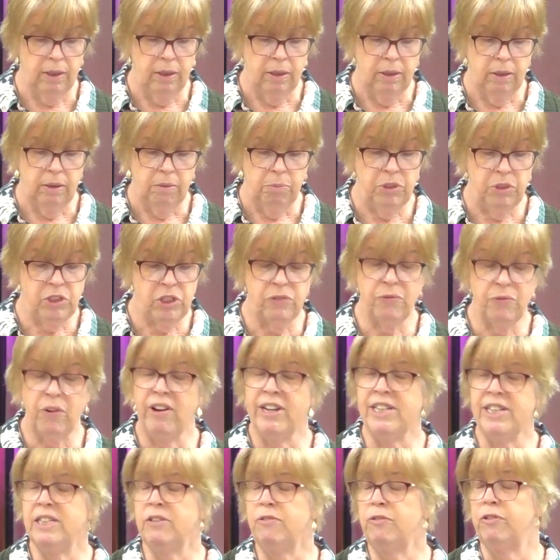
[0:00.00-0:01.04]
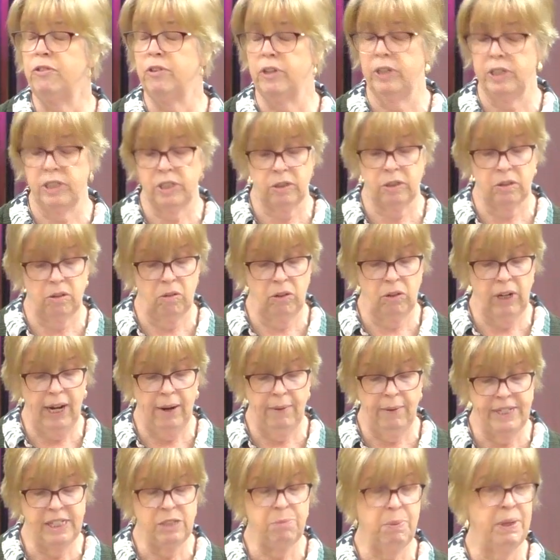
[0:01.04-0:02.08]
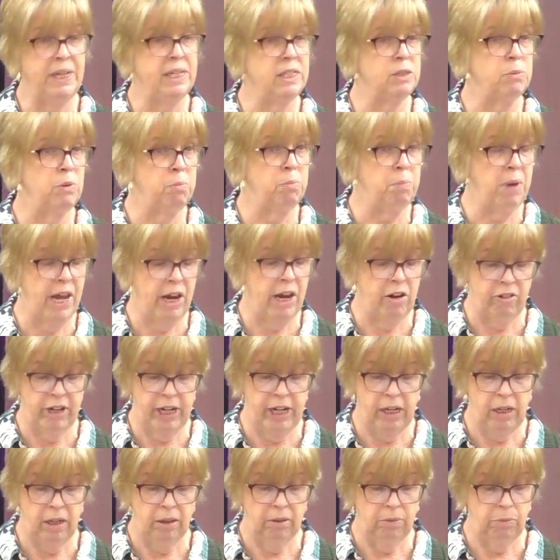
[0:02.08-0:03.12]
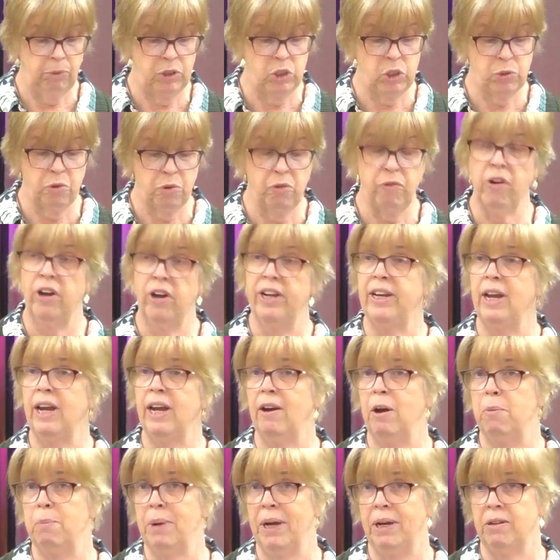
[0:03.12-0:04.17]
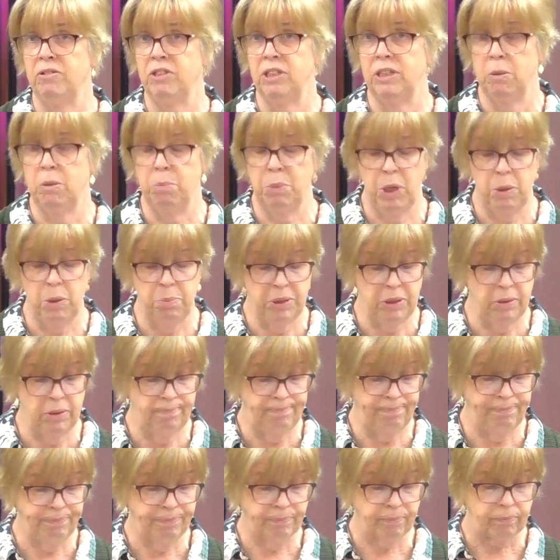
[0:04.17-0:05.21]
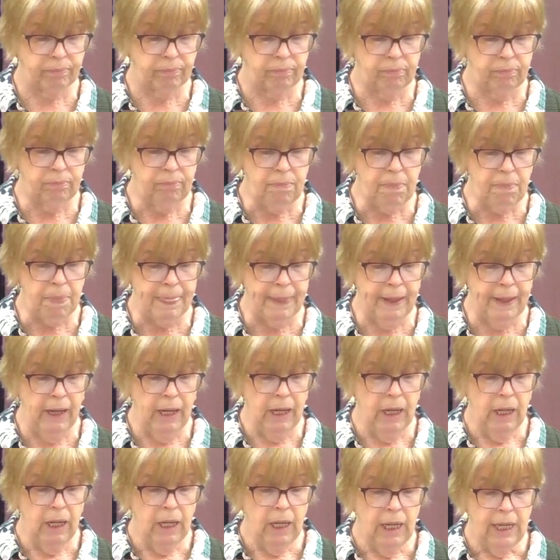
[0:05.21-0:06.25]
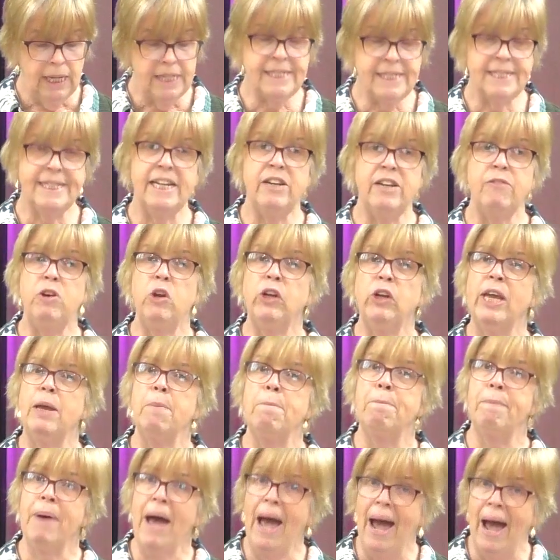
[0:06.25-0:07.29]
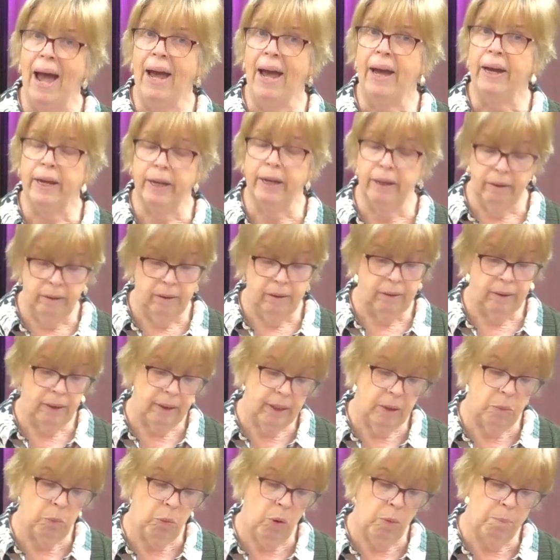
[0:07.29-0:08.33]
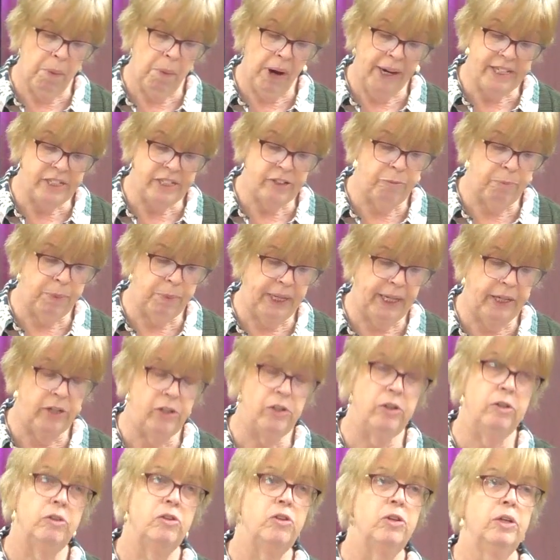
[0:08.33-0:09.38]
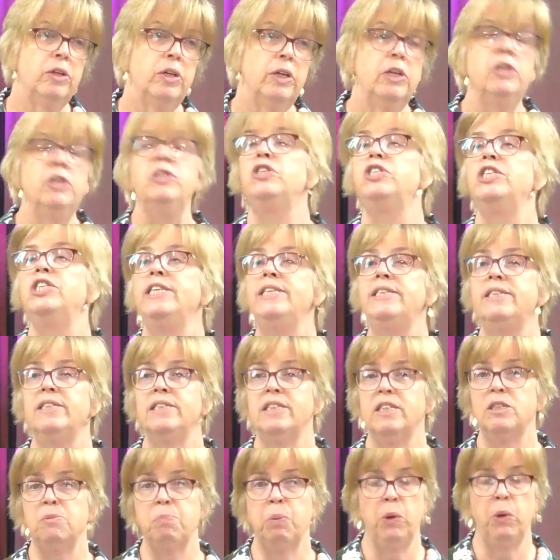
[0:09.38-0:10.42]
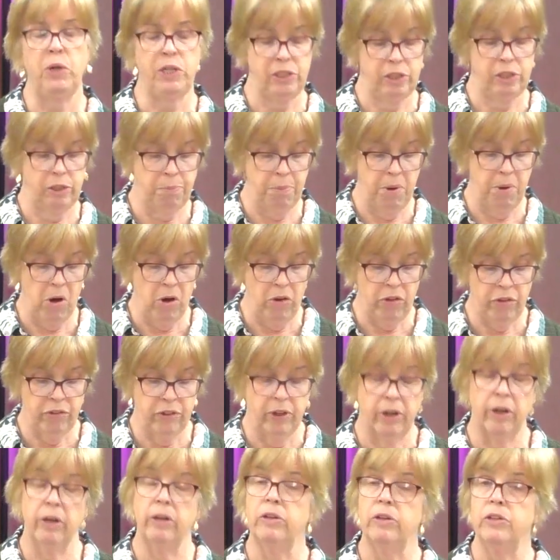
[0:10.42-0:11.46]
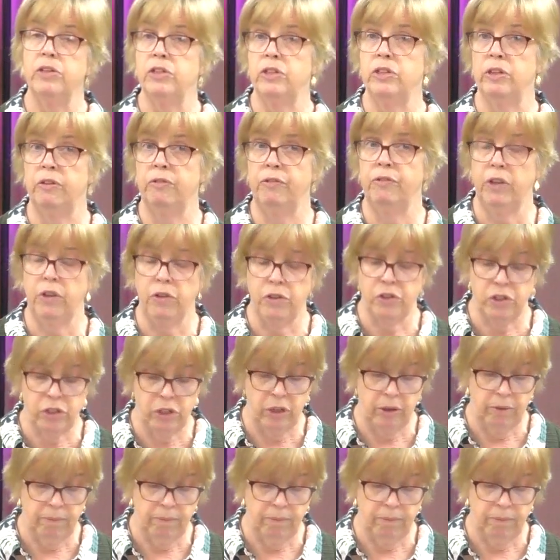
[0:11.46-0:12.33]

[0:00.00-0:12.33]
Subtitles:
which is very different on how he speaks with Mary, which we'll find out about in a moment. Instead of looking back at what might have been, Jesus has pointed Martha to the future.